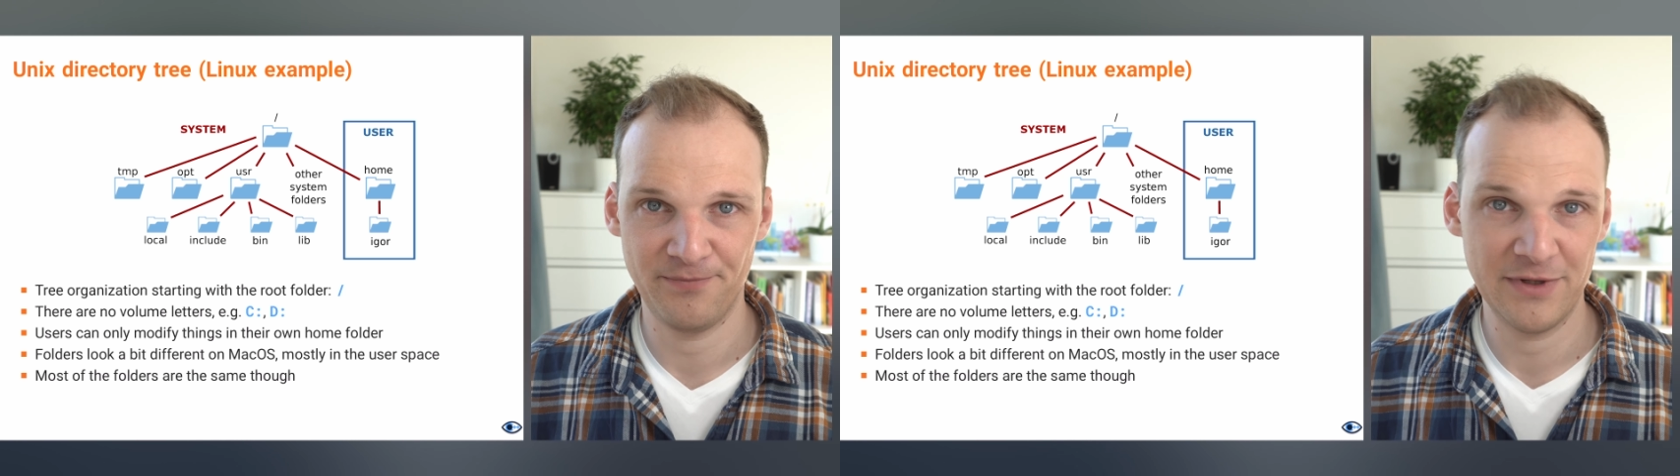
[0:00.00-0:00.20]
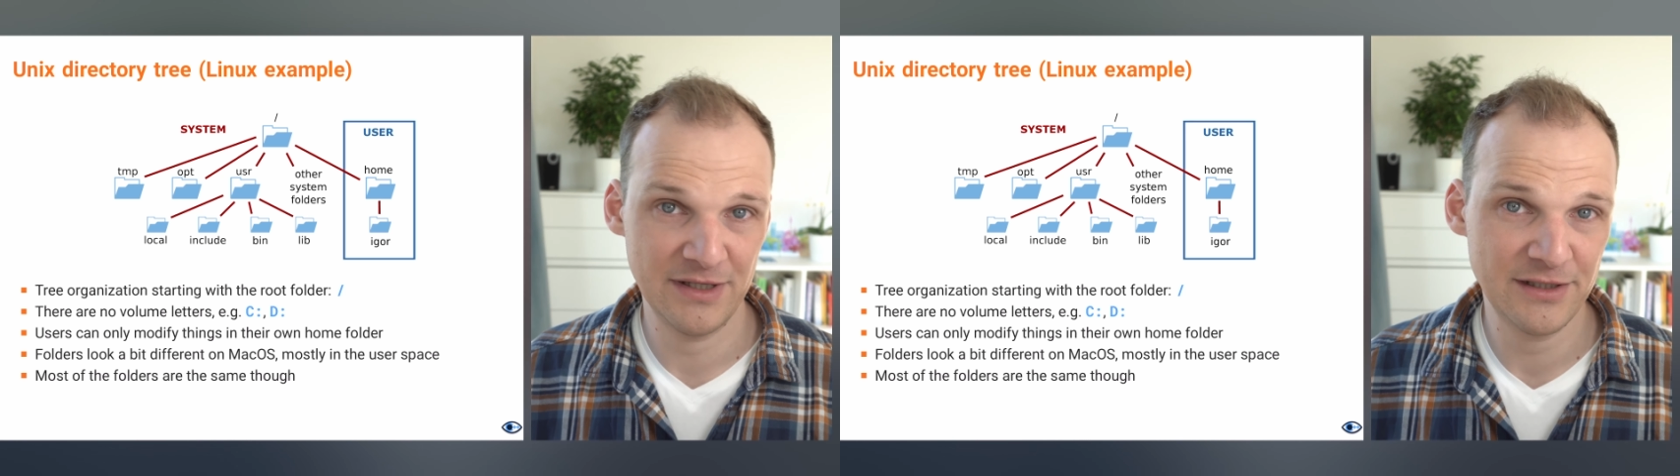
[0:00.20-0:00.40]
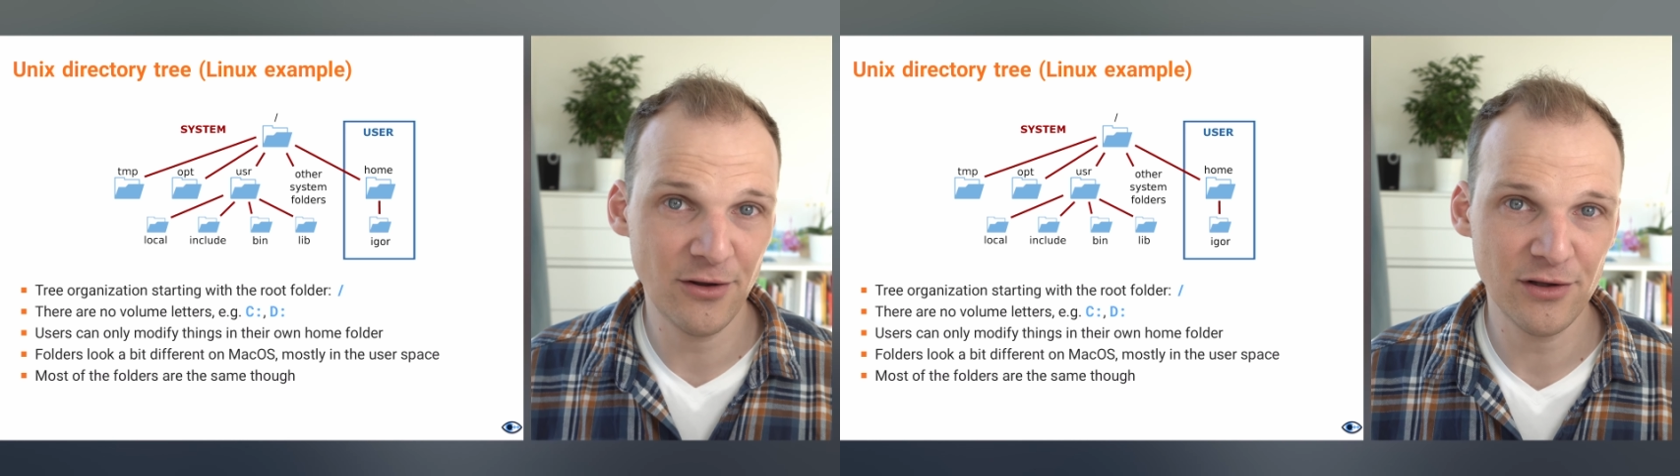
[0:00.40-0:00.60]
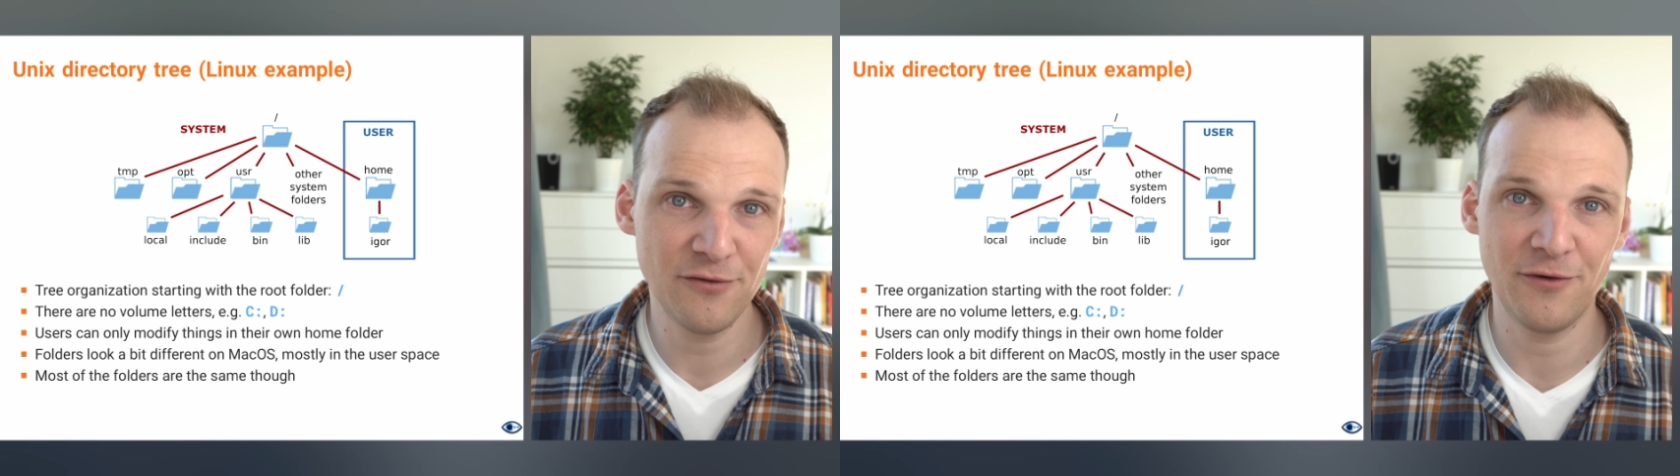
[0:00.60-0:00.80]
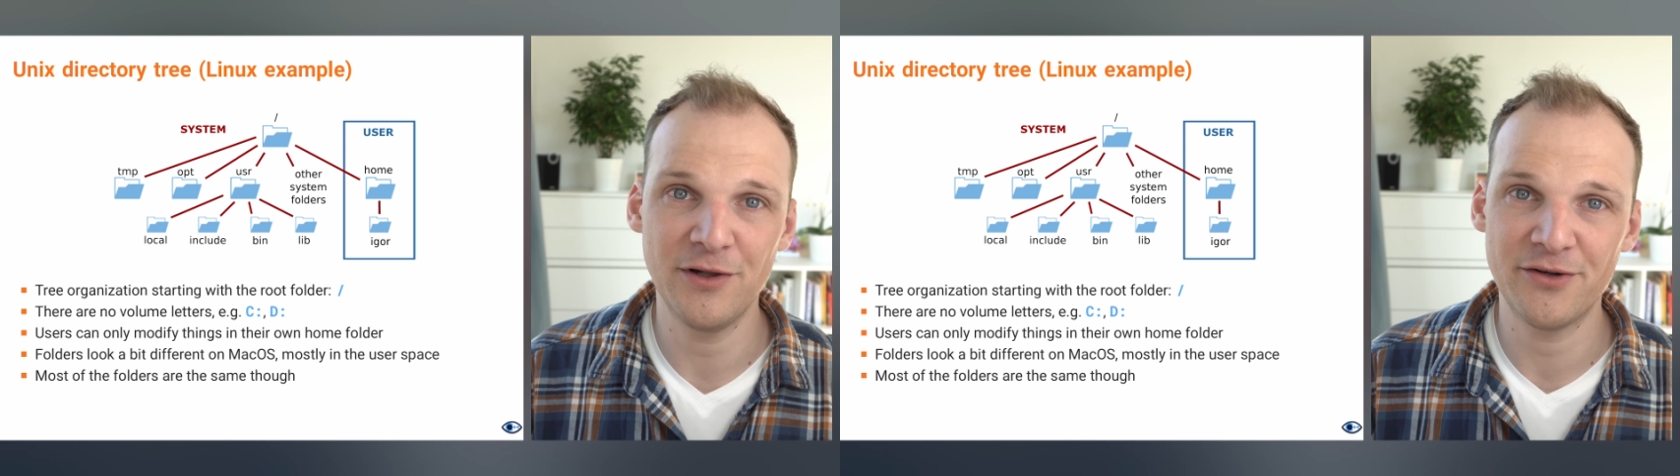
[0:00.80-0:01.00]
This local
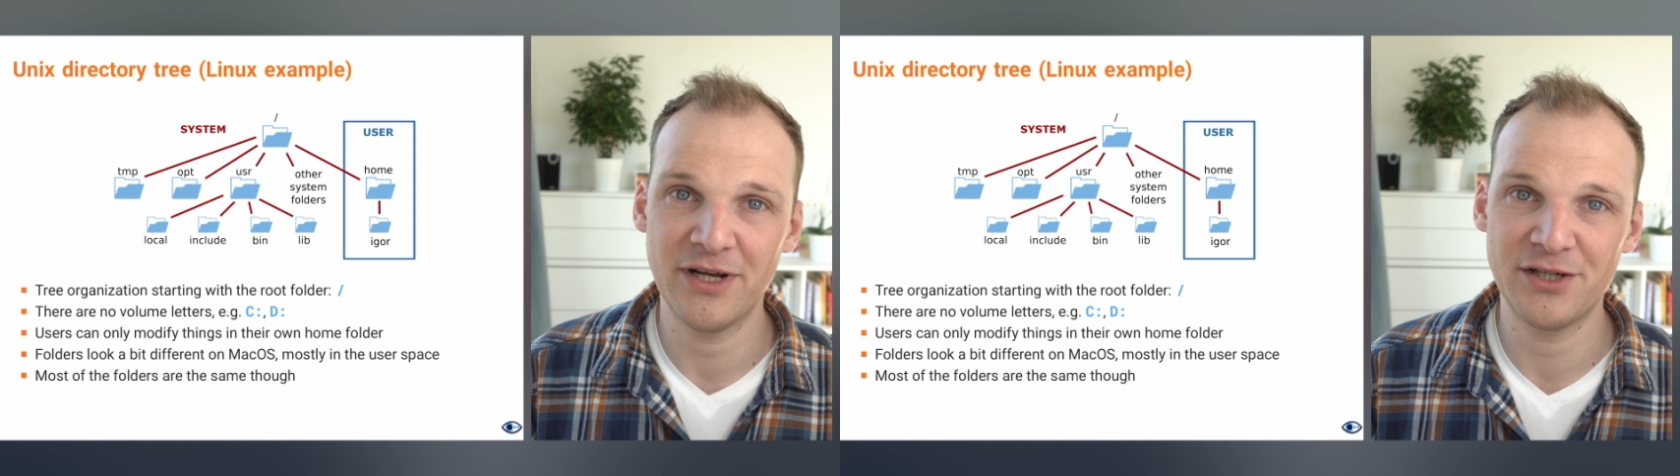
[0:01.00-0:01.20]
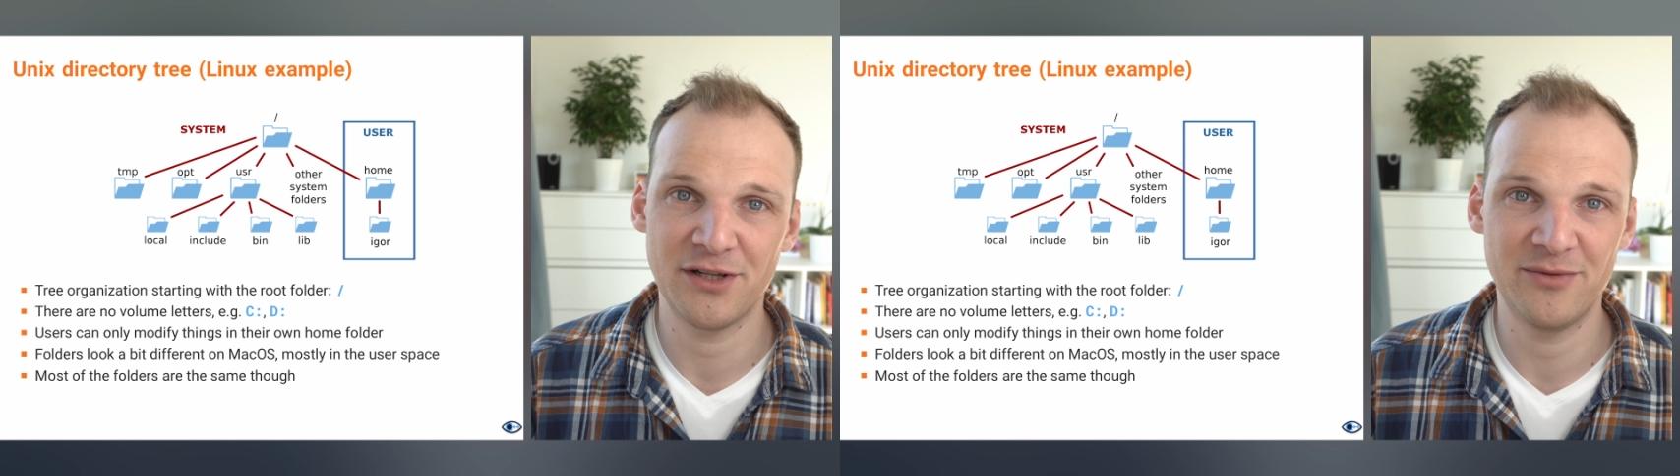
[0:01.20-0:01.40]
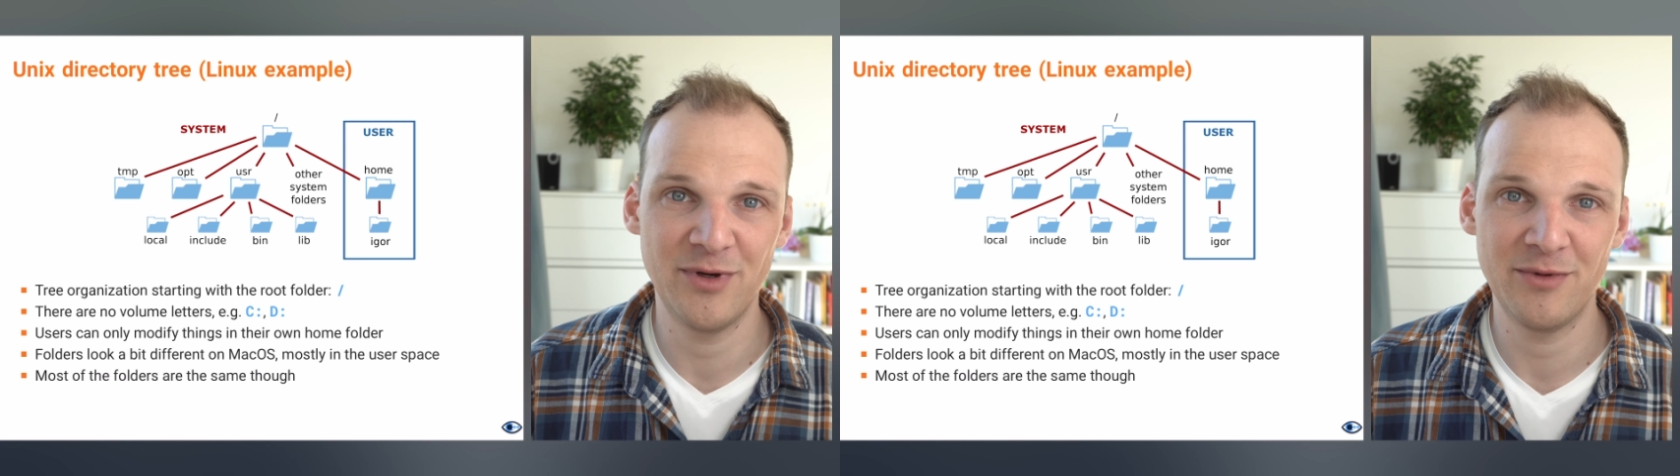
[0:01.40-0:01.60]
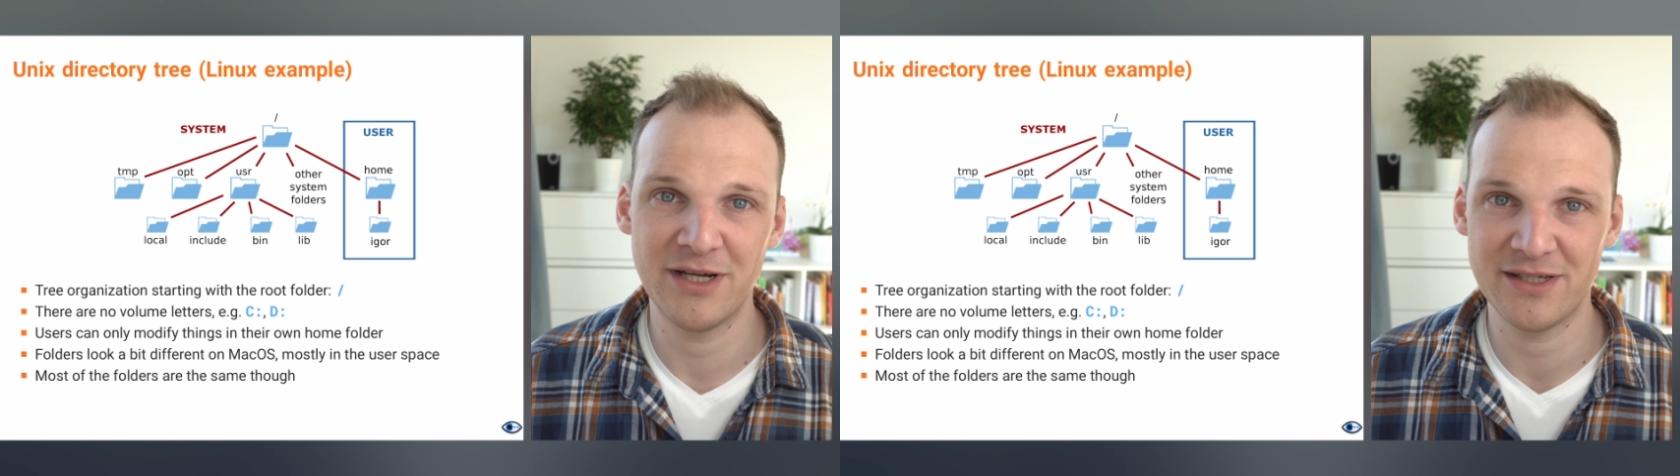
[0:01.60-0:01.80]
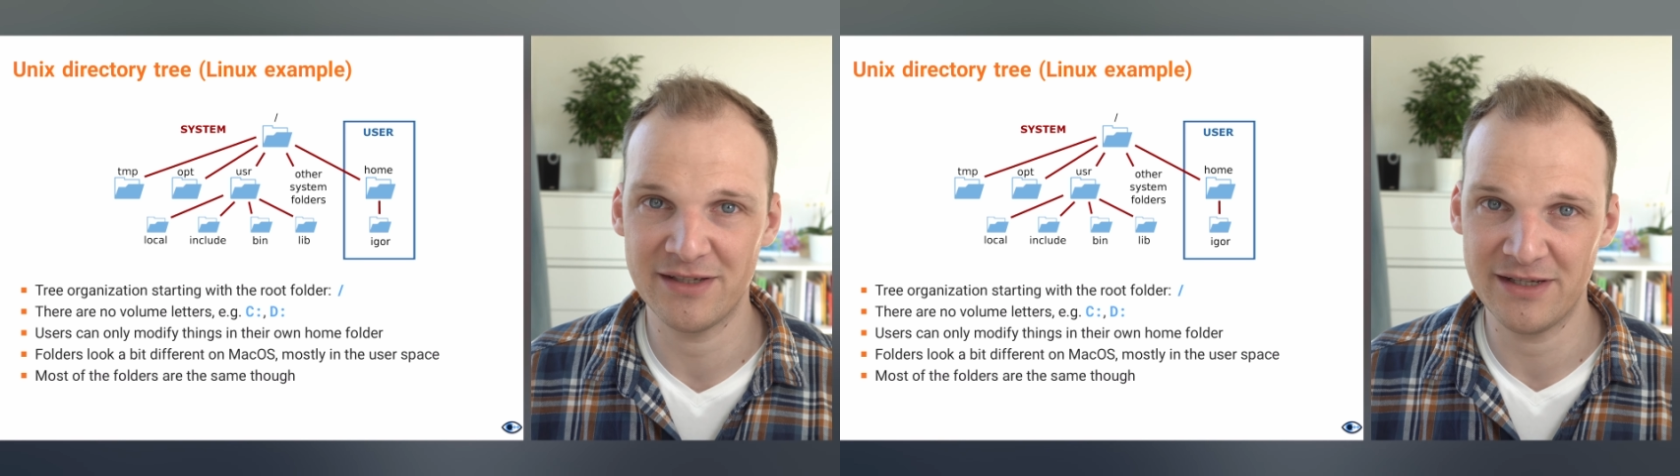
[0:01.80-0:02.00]
folder actually mimics